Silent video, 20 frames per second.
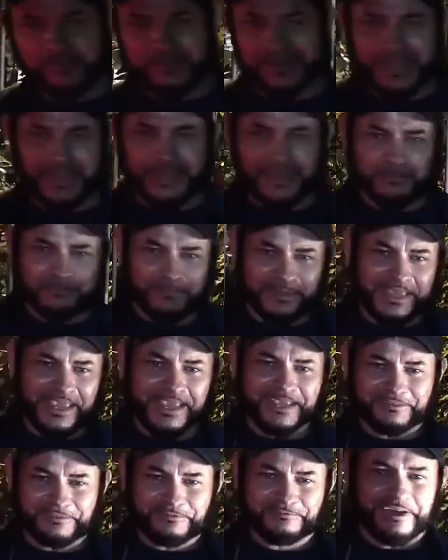to get them
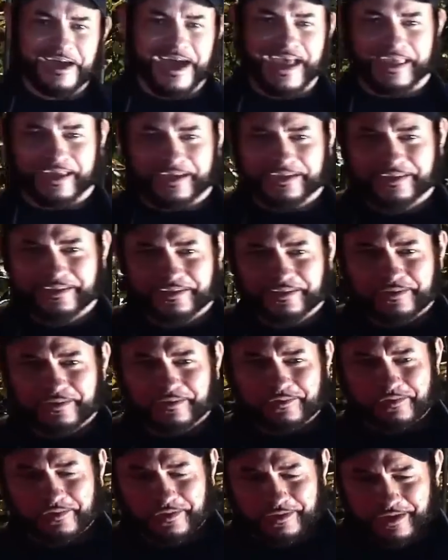kicks right.
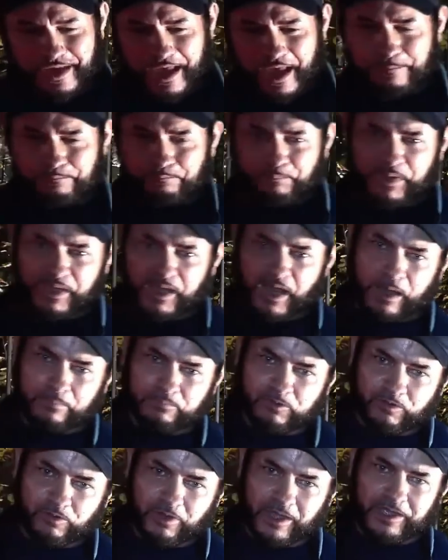So yeah, big
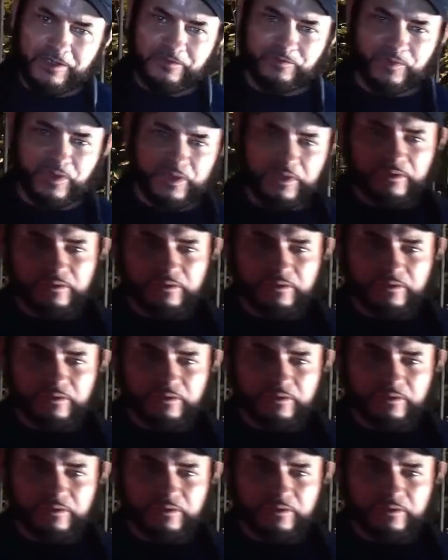up Gravy.